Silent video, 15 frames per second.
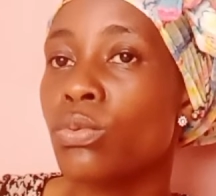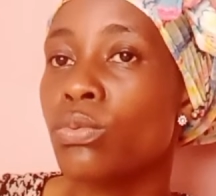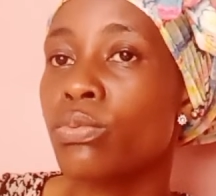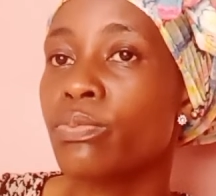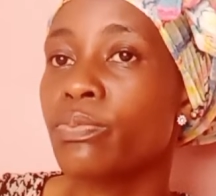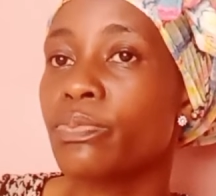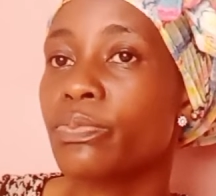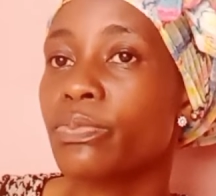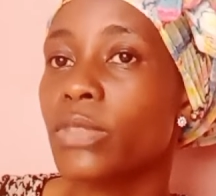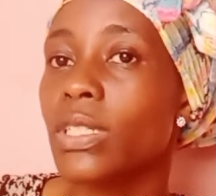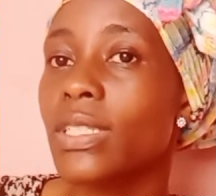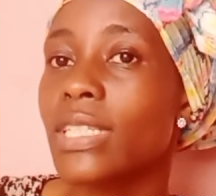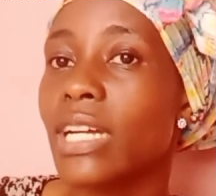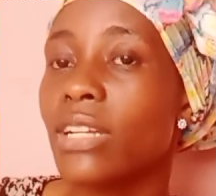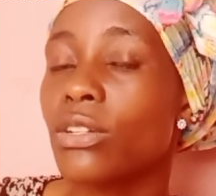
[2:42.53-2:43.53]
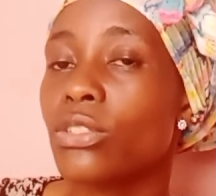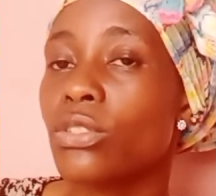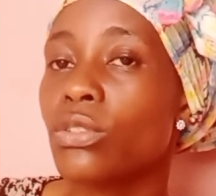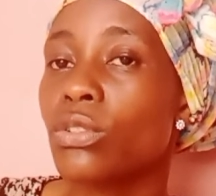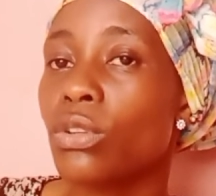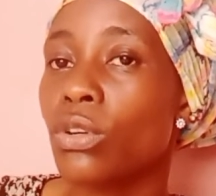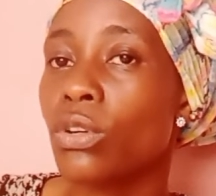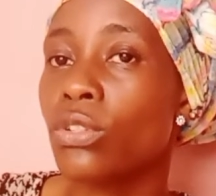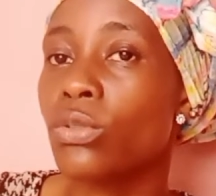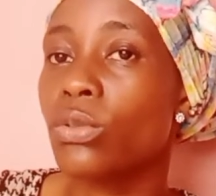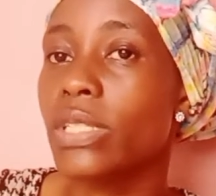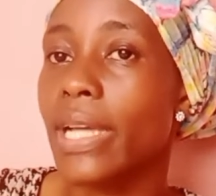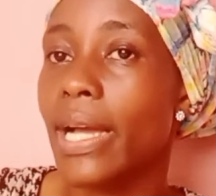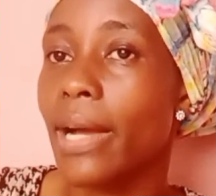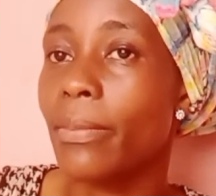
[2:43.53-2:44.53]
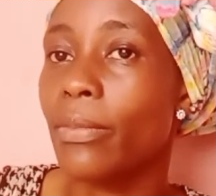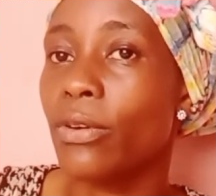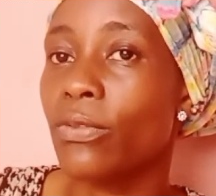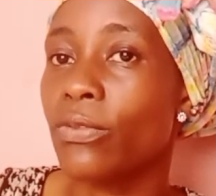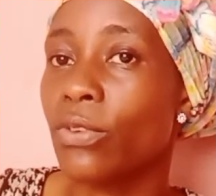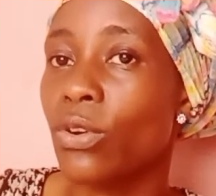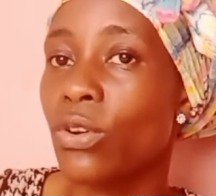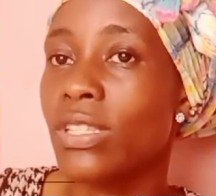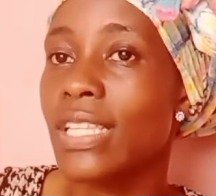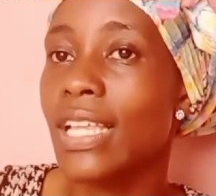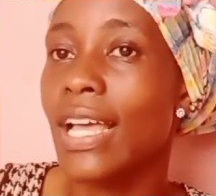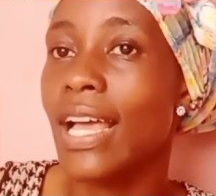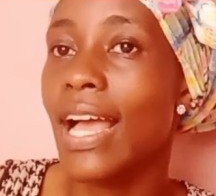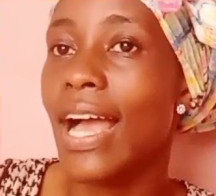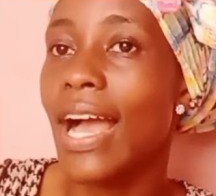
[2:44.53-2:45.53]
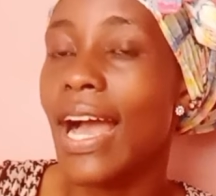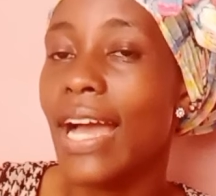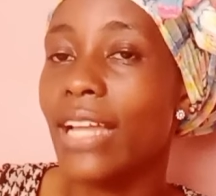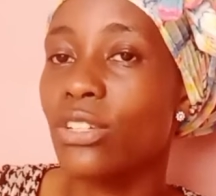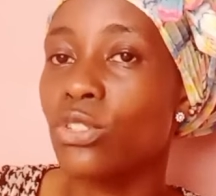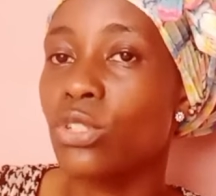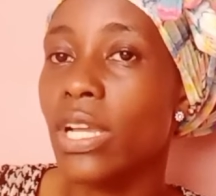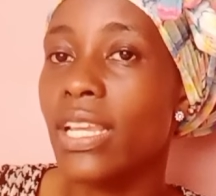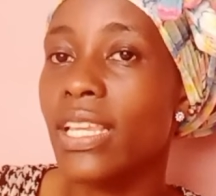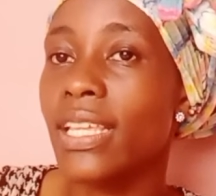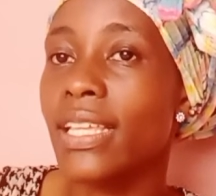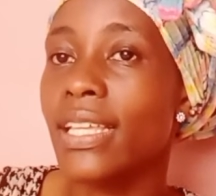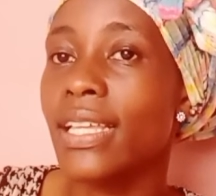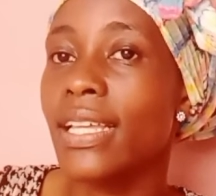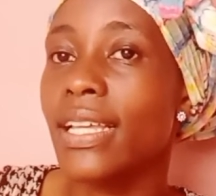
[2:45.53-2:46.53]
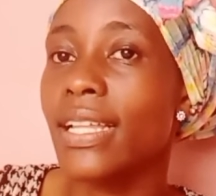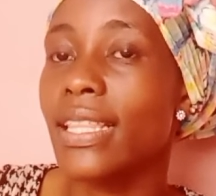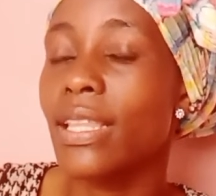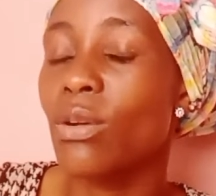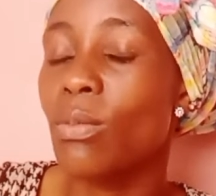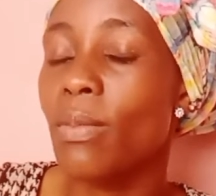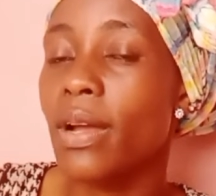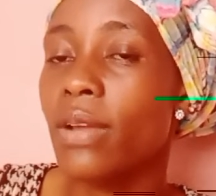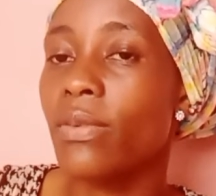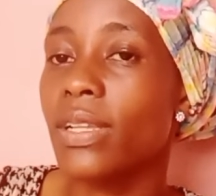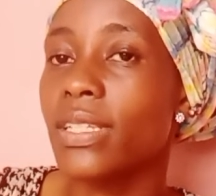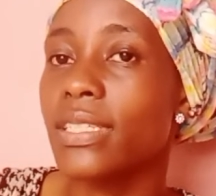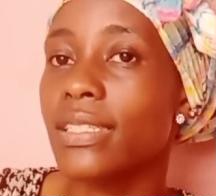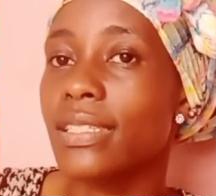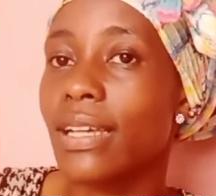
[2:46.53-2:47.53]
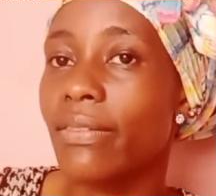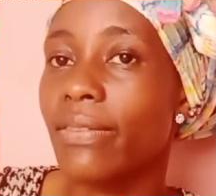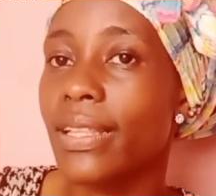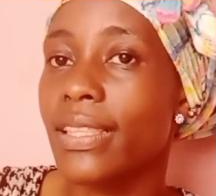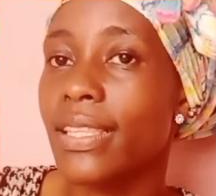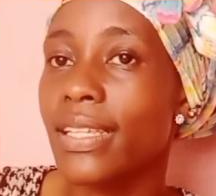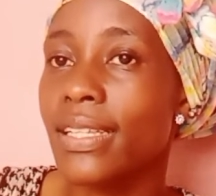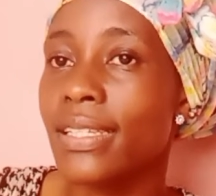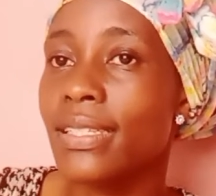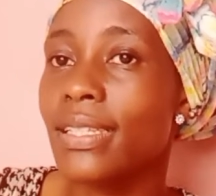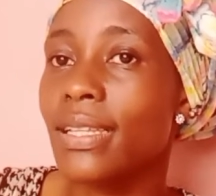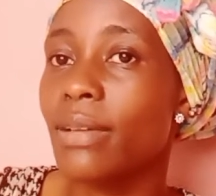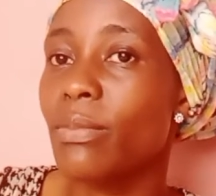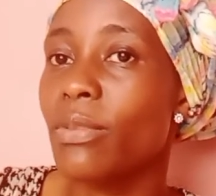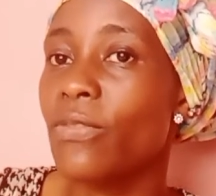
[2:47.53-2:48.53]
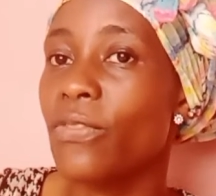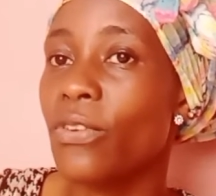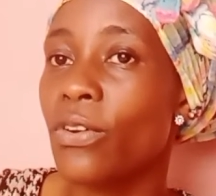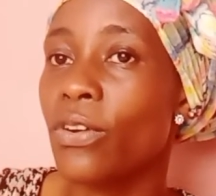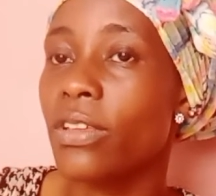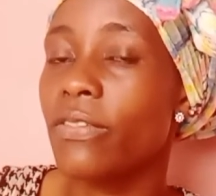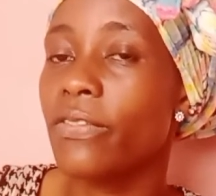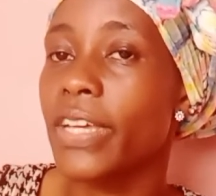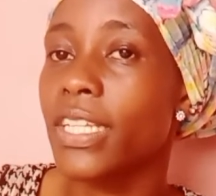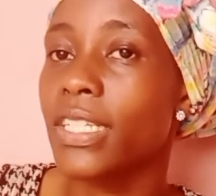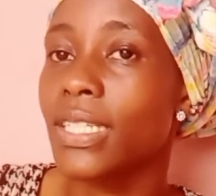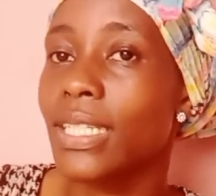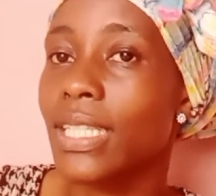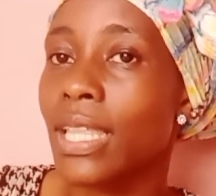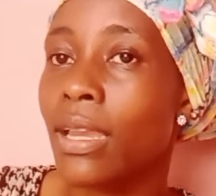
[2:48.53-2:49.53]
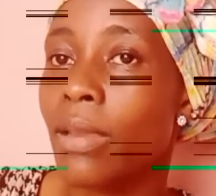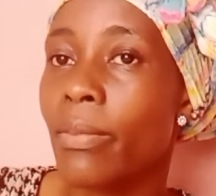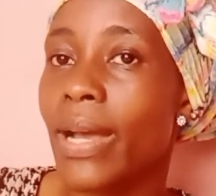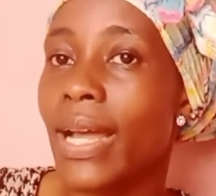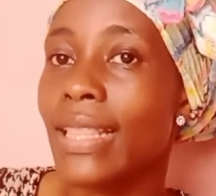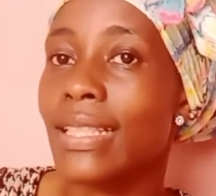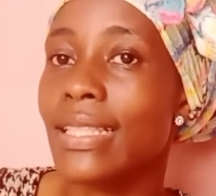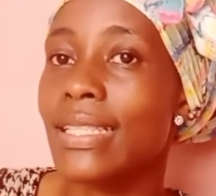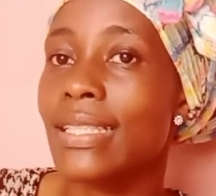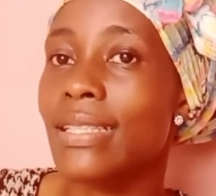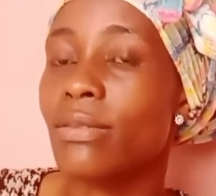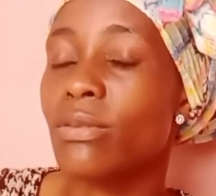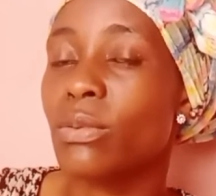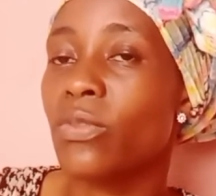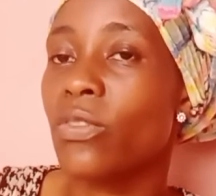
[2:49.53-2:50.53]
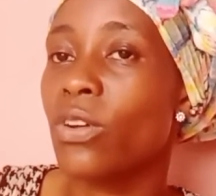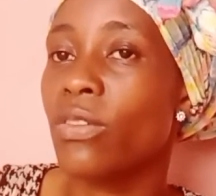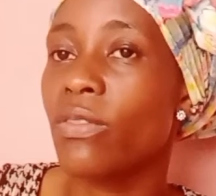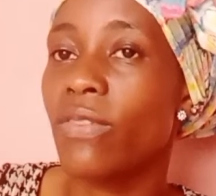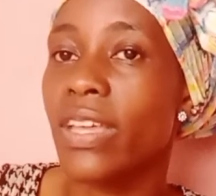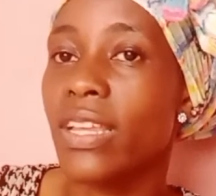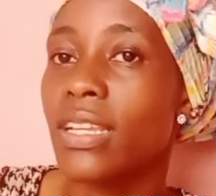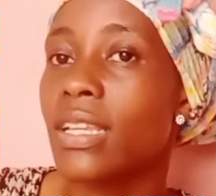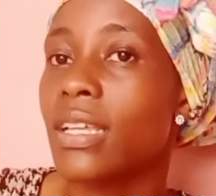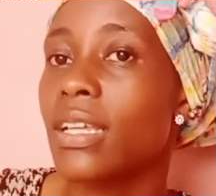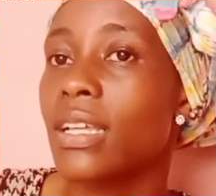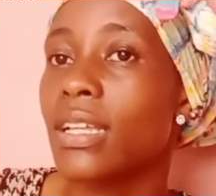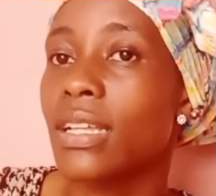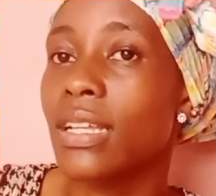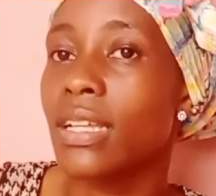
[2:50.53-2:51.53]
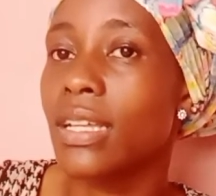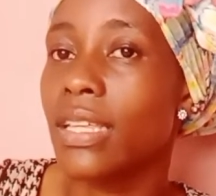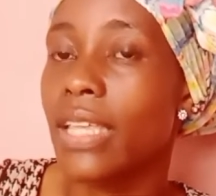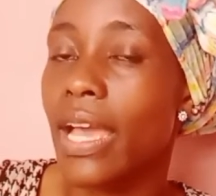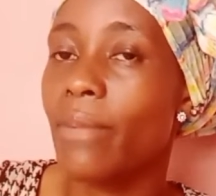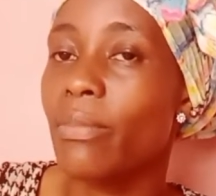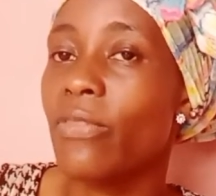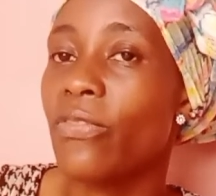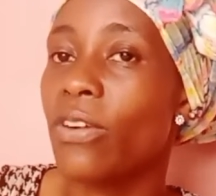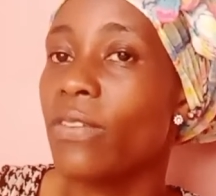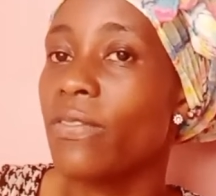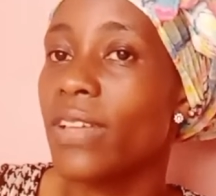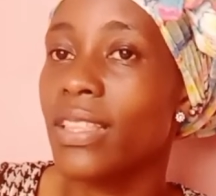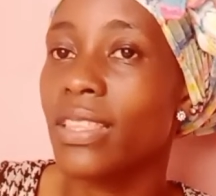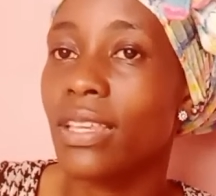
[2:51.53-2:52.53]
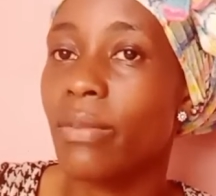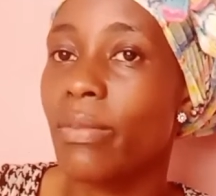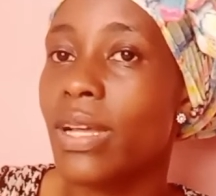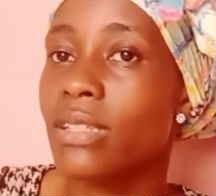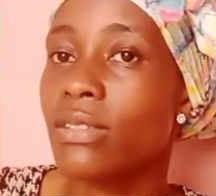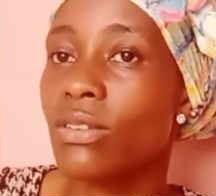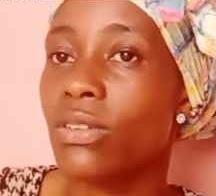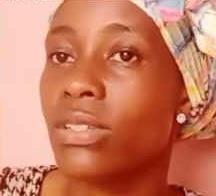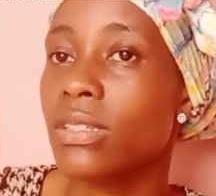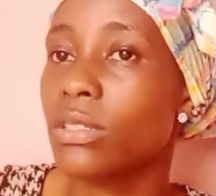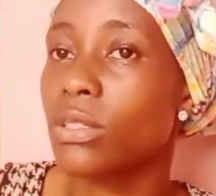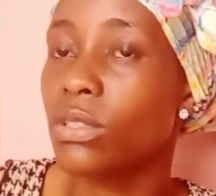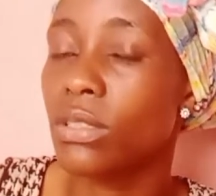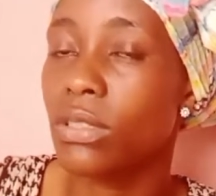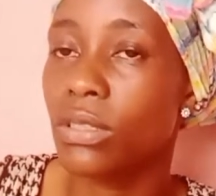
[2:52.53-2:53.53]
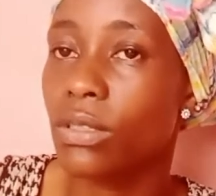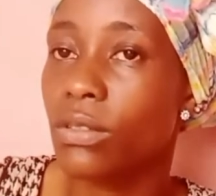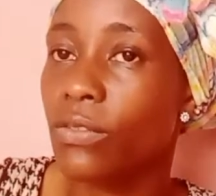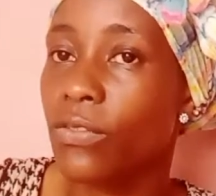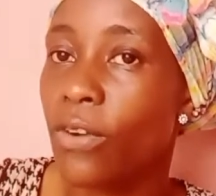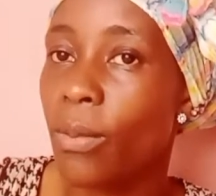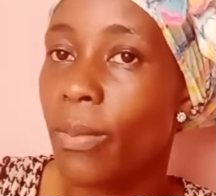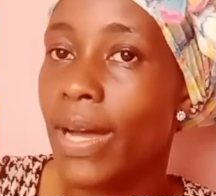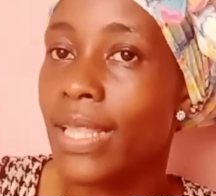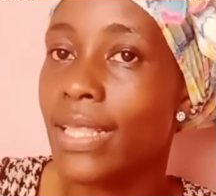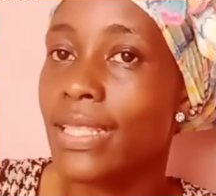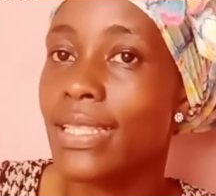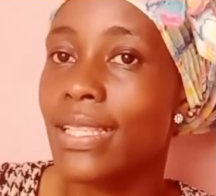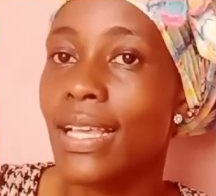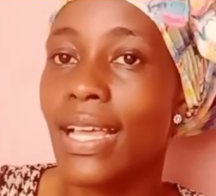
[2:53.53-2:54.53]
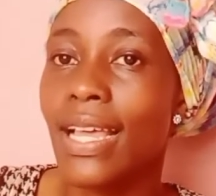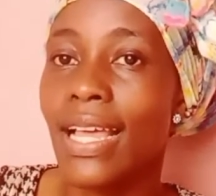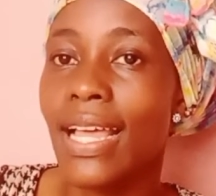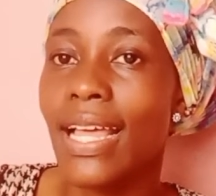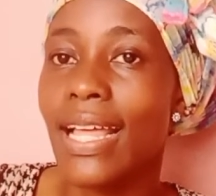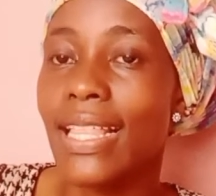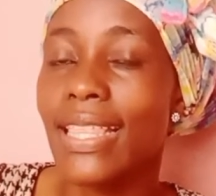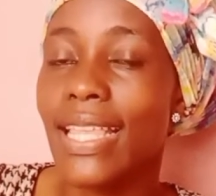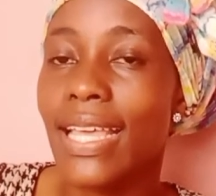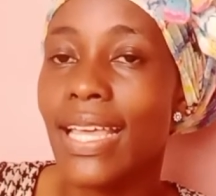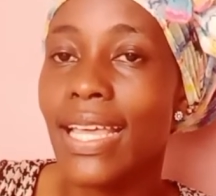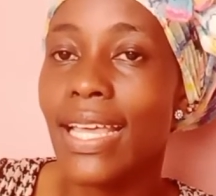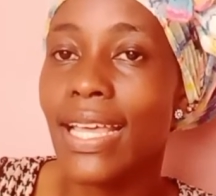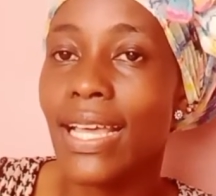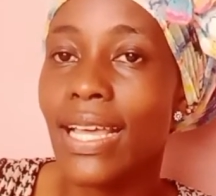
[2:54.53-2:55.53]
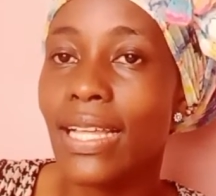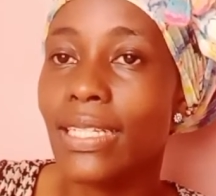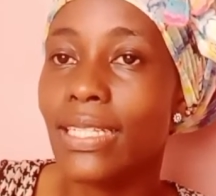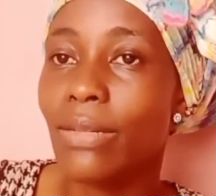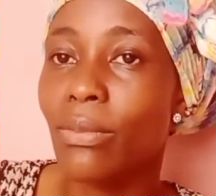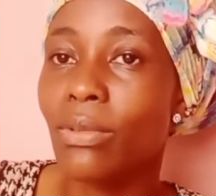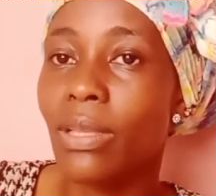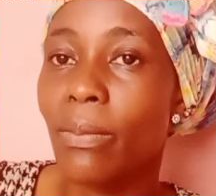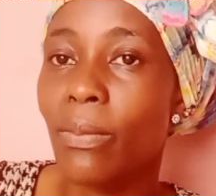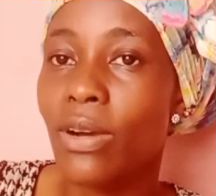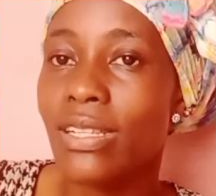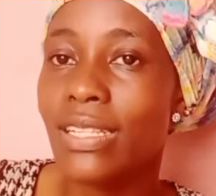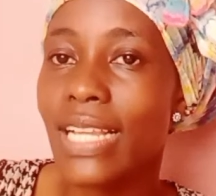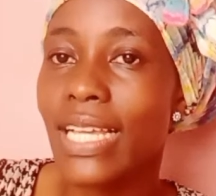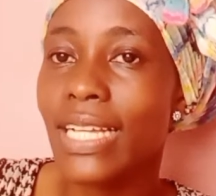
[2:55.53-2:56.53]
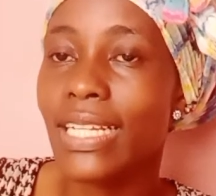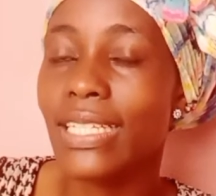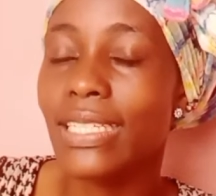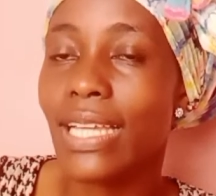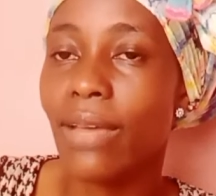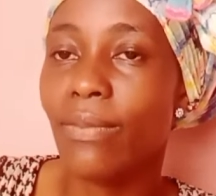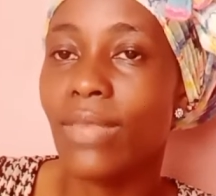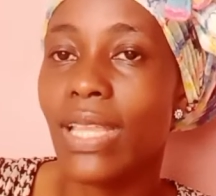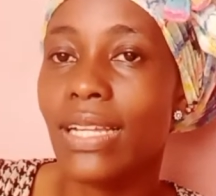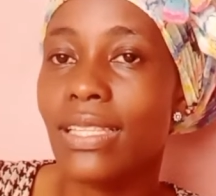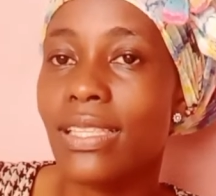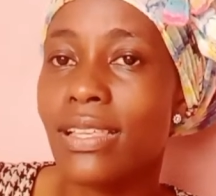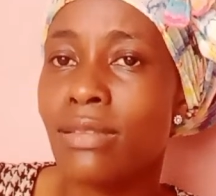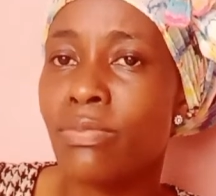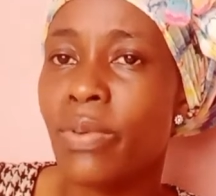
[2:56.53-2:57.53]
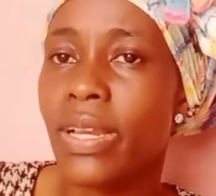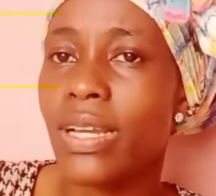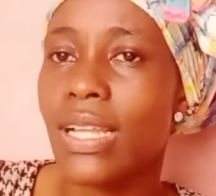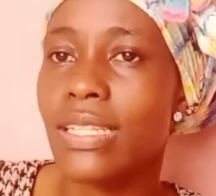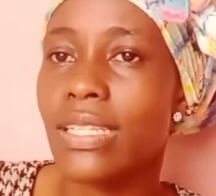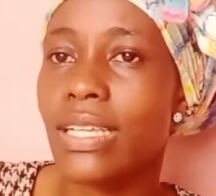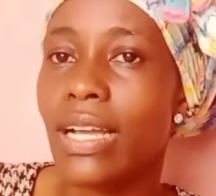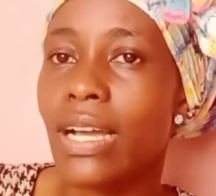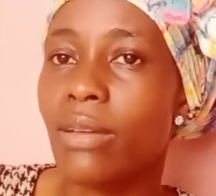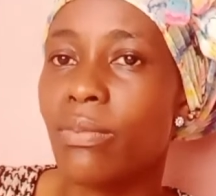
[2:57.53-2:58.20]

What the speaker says: it cannot grow to term, of course, and usually the woman will discover this before even 3 months, before even 3 months or 4 months. The most likely time that this pregnancy can be